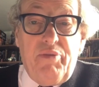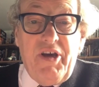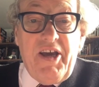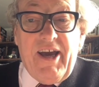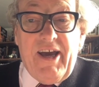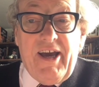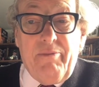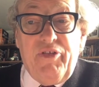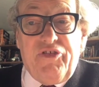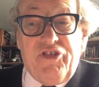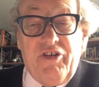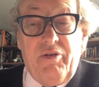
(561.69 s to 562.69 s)
being able
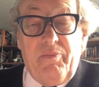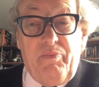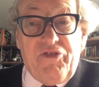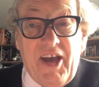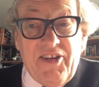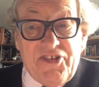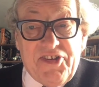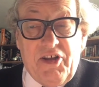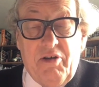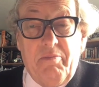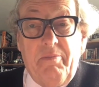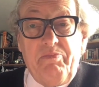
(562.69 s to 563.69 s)
to test
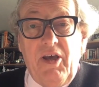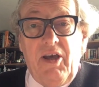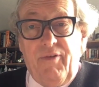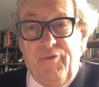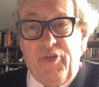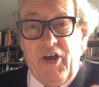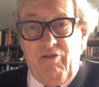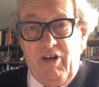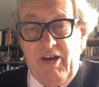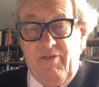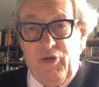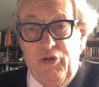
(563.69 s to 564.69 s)
them if they're
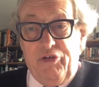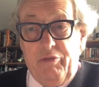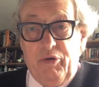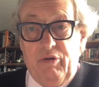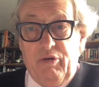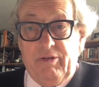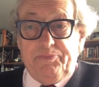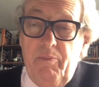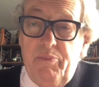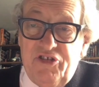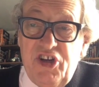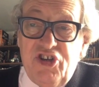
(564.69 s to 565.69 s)
in vulnerable
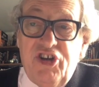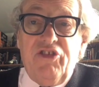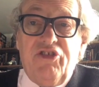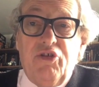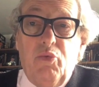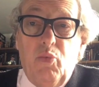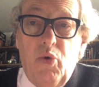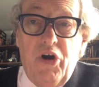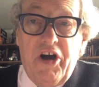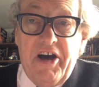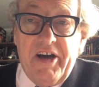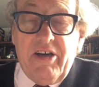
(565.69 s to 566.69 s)
positions at
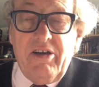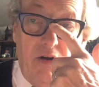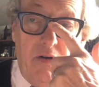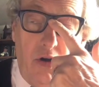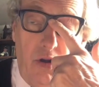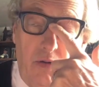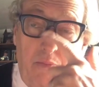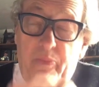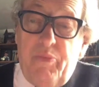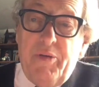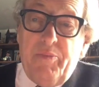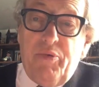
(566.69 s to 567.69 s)
work. All
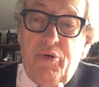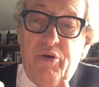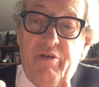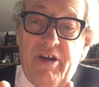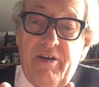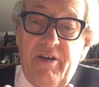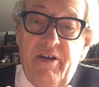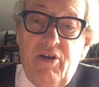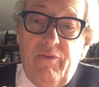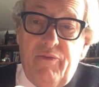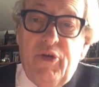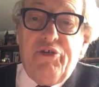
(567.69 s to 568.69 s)
people who are in
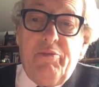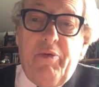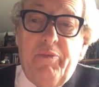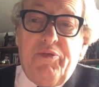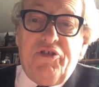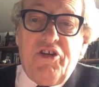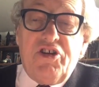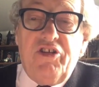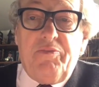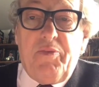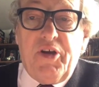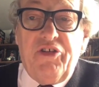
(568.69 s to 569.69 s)
vulnerable positions
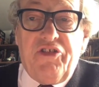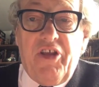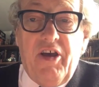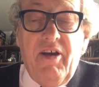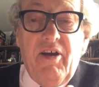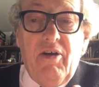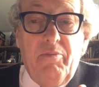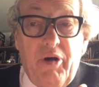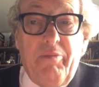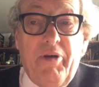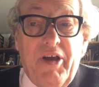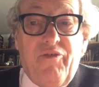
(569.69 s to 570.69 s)
because they're
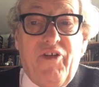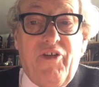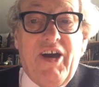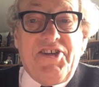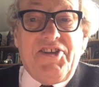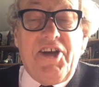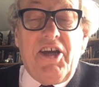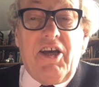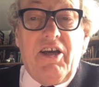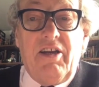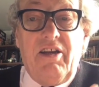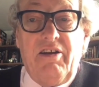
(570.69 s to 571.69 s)
public facing
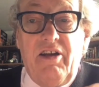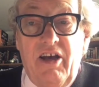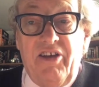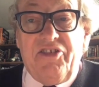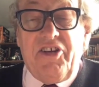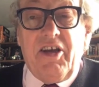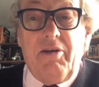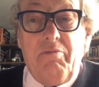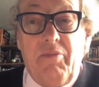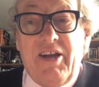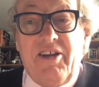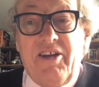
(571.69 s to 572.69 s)
in nursing and
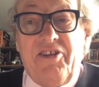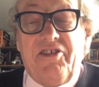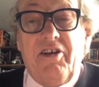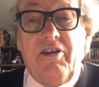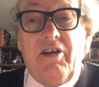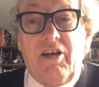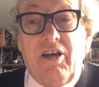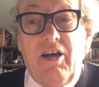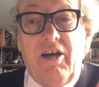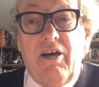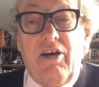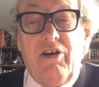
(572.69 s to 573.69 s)
medicine, in
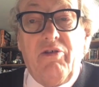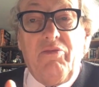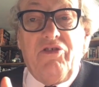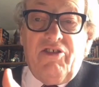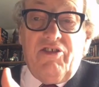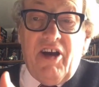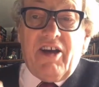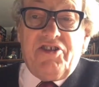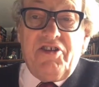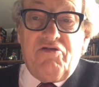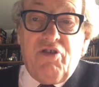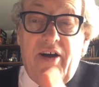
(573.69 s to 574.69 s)
care homes, taxi
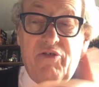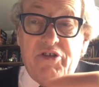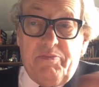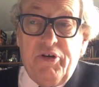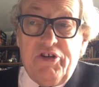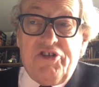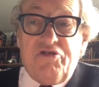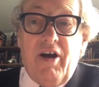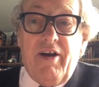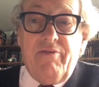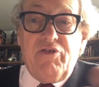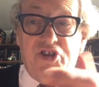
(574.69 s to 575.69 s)
drivers, bus
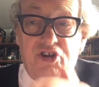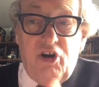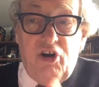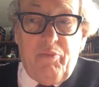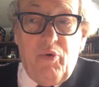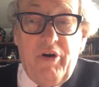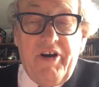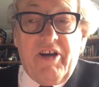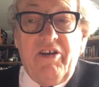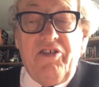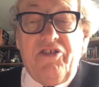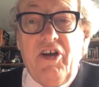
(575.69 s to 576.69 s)
drivers, shop
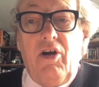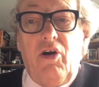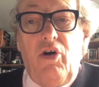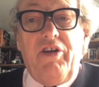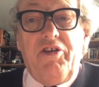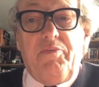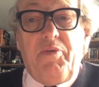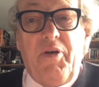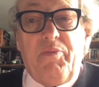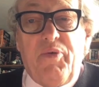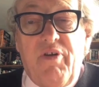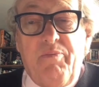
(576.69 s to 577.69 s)
workers, all these
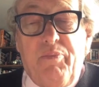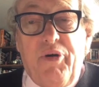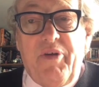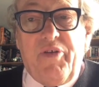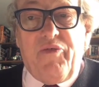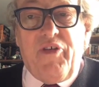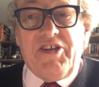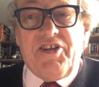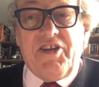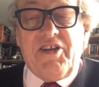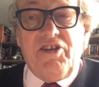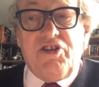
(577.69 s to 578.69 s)
people who are in public
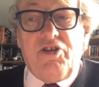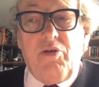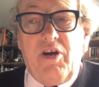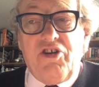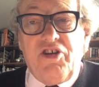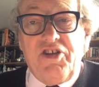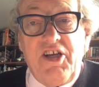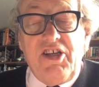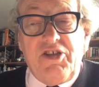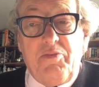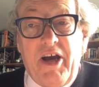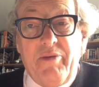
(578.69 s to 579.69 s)
facing situations need
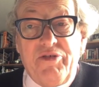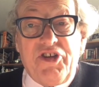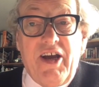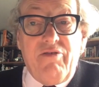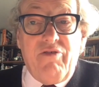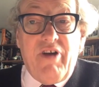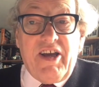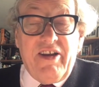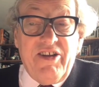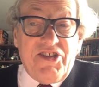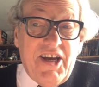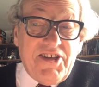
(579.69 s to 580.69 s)
to be able to get
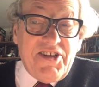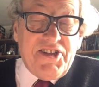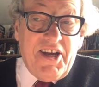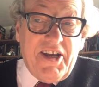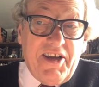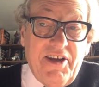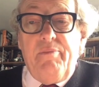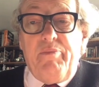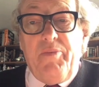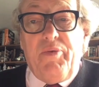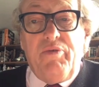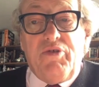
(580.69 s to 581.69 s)
regular testing.
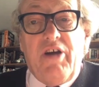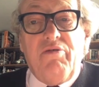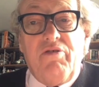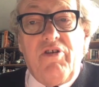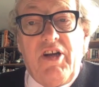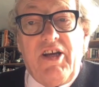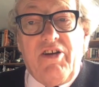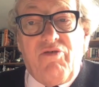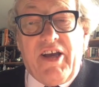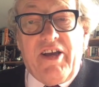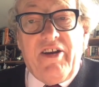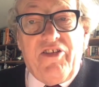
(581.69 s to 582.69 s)
People who don't need
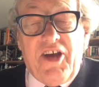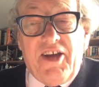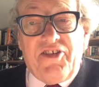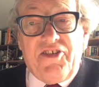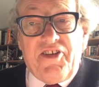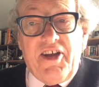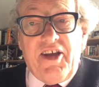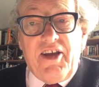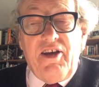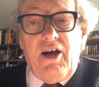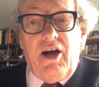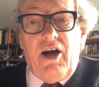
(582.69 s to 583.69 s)
regular
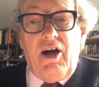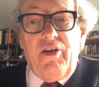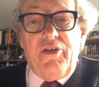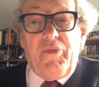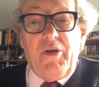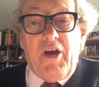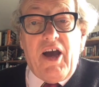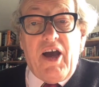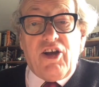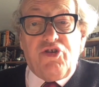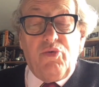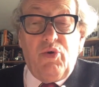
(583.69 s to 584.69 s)
testing are the
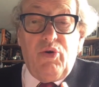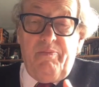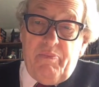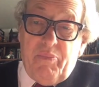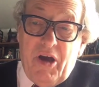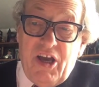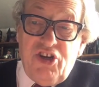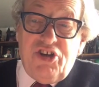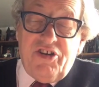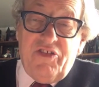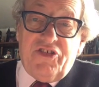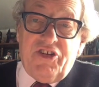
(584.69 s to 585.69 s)
actual
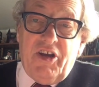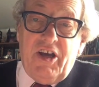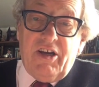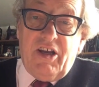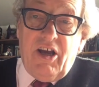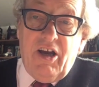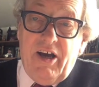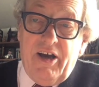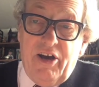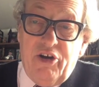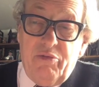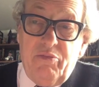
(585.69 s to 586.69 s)
patients in care
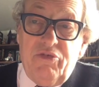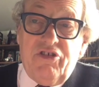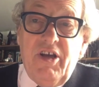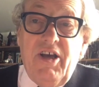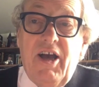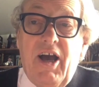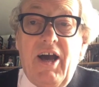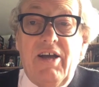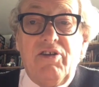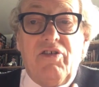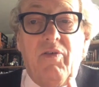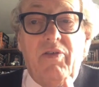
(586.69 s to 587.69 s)
homes.
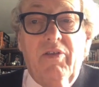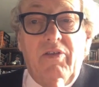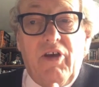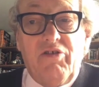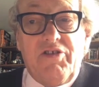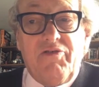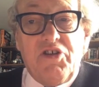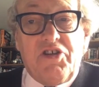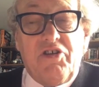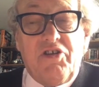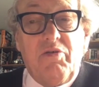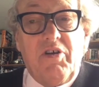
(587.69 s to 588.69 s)
And those of us
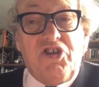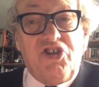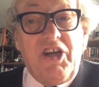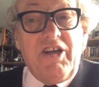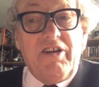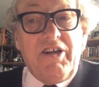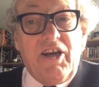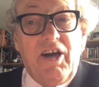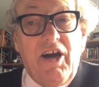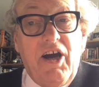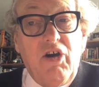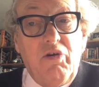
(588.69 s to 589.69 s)
who are shielding at
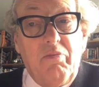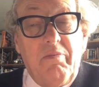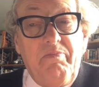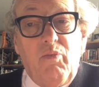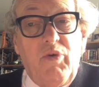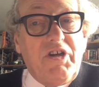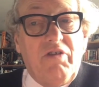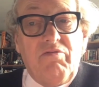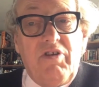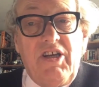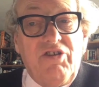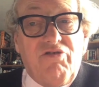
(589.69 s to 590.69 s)
home, we don't
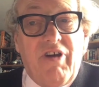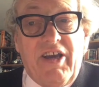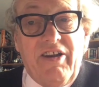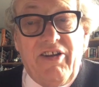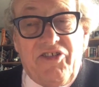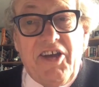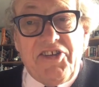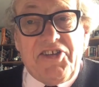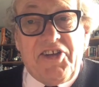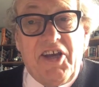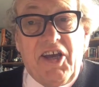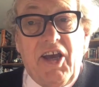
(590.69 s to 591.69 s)
need regular
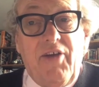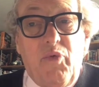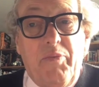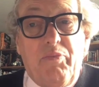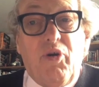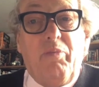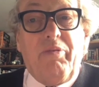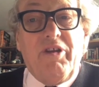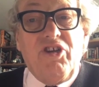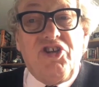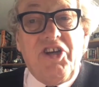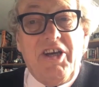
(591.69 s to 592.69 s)
testing if we're properly
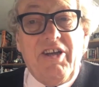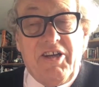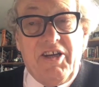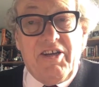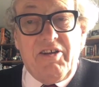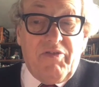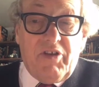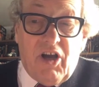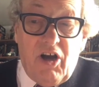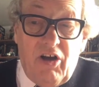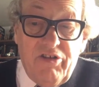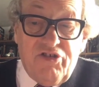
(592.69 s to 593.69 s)
shielded. The
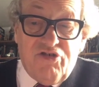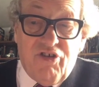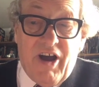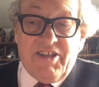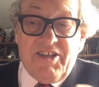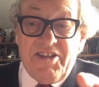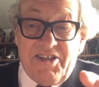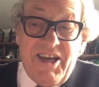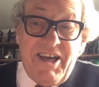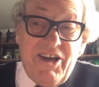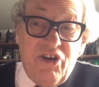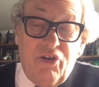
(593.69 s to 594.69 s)
contract, the
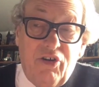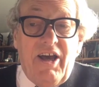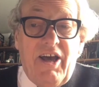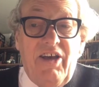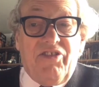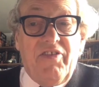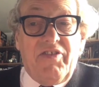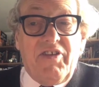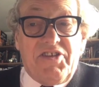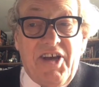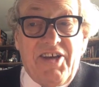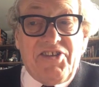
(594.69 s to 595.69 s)
deal, is that the
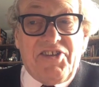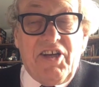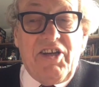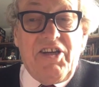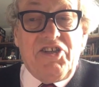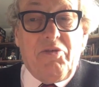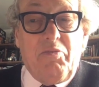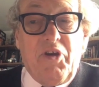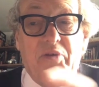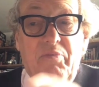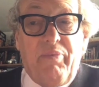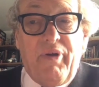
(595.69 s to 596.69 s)
testing needs to be
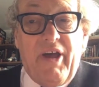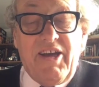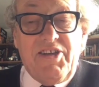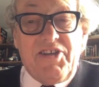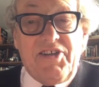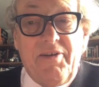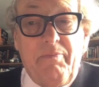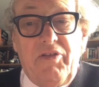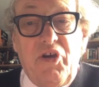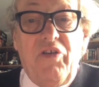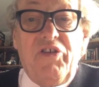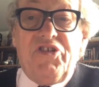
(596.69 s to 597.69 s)
in place.
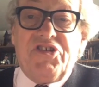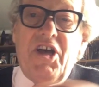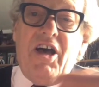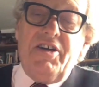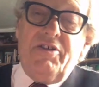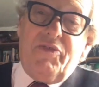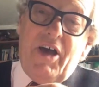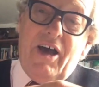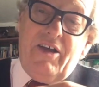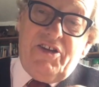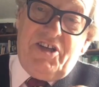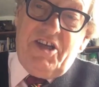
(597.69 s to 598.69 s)
The other side of that
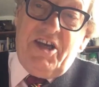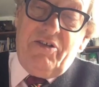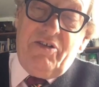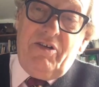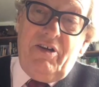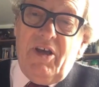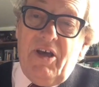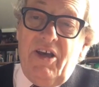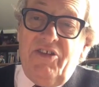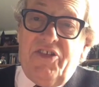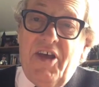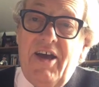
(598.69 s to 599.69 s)
deal
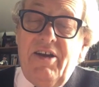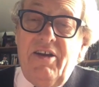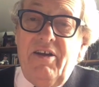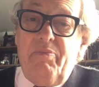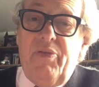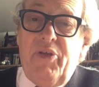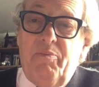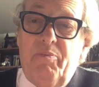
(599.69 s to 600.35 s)
is then that